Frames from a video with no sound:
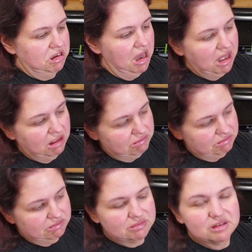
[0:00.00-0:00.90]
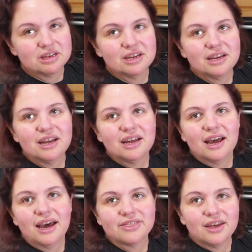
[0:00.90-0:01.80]
Yeah.
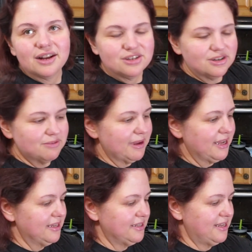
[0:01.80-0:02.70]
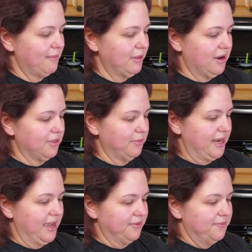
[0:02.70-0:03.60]
I thought I turned my tablet all the way
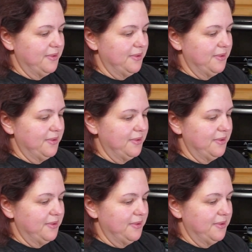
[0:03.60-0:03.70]
down.